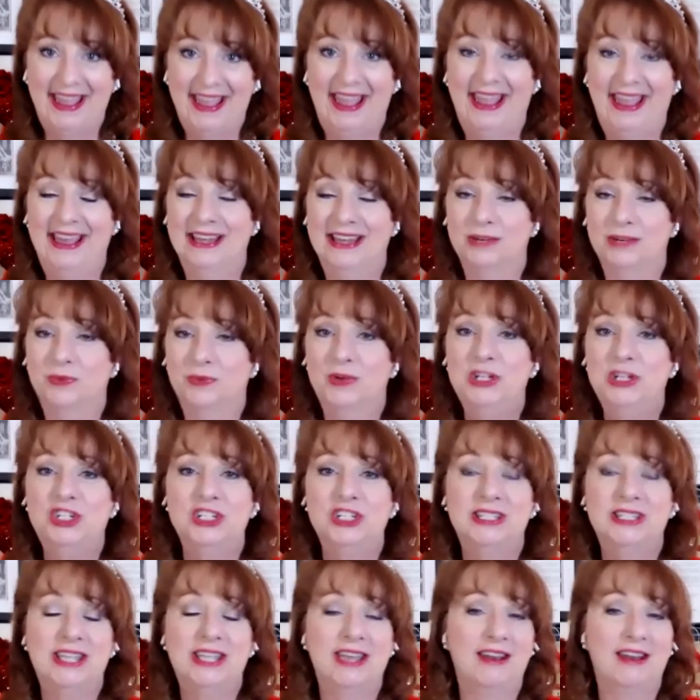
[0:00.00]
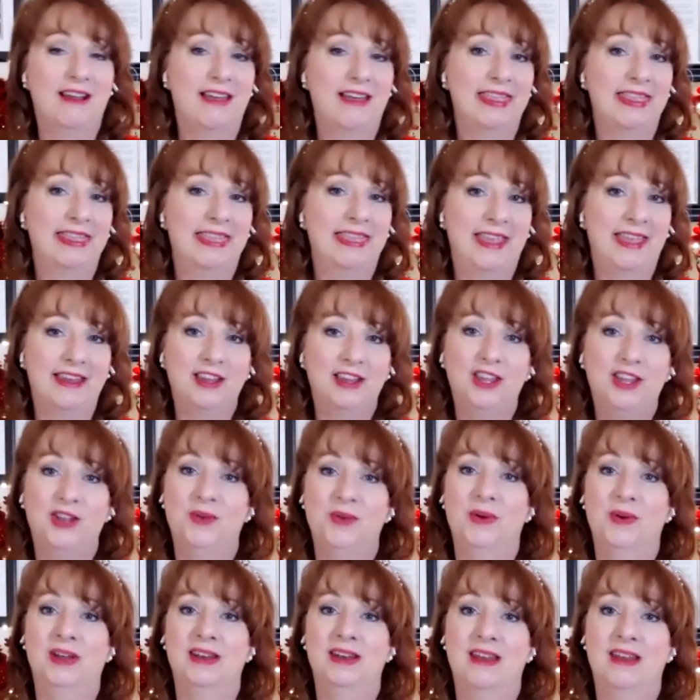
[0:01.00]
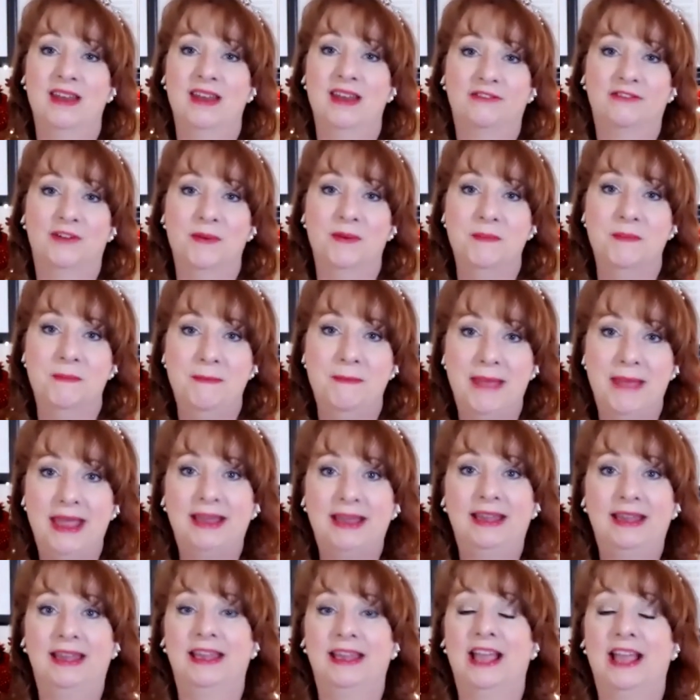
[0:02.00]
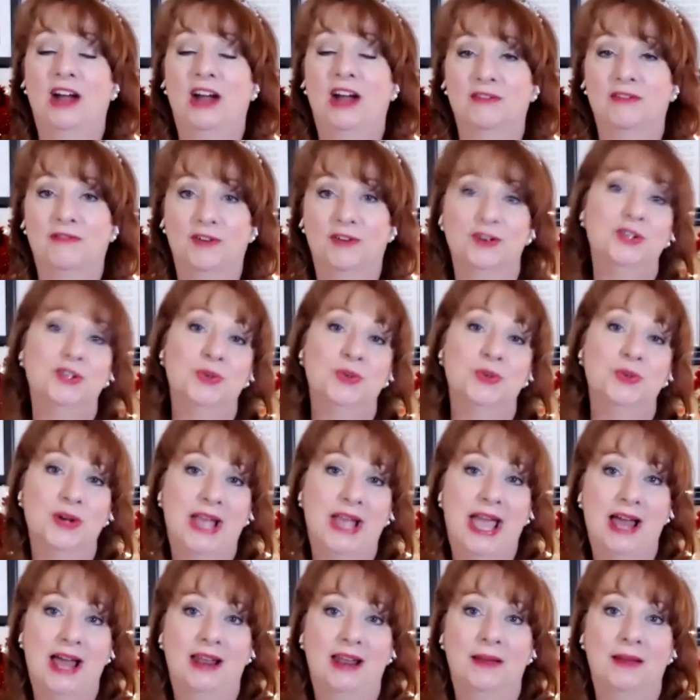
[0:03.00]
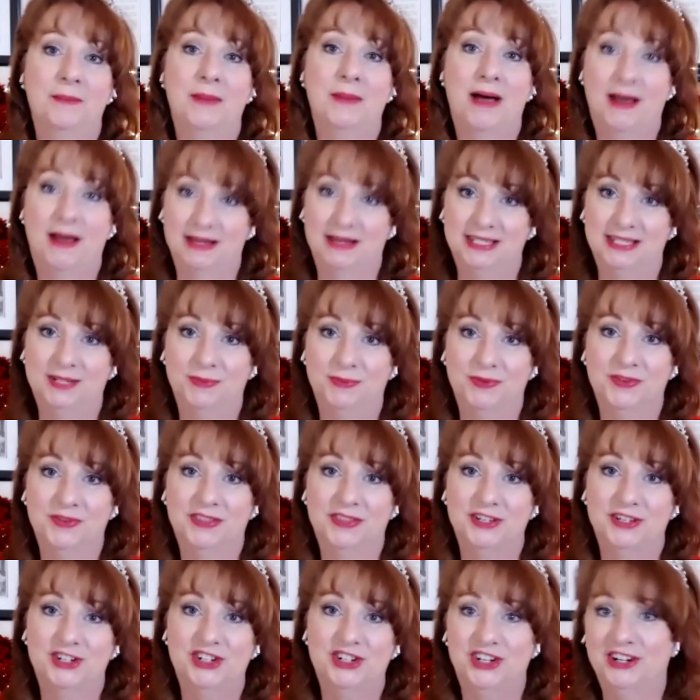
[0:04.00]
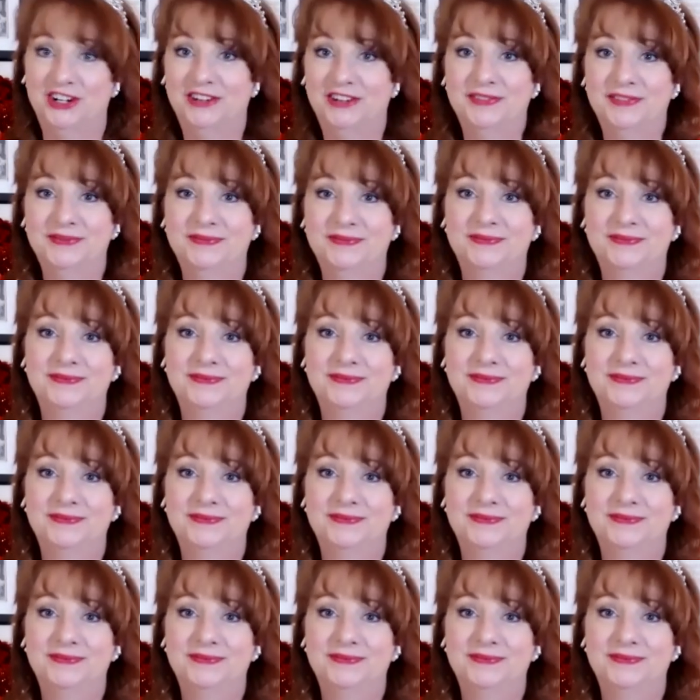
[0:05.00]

And we just cannot thank you enough for making our virtual gala possible this year.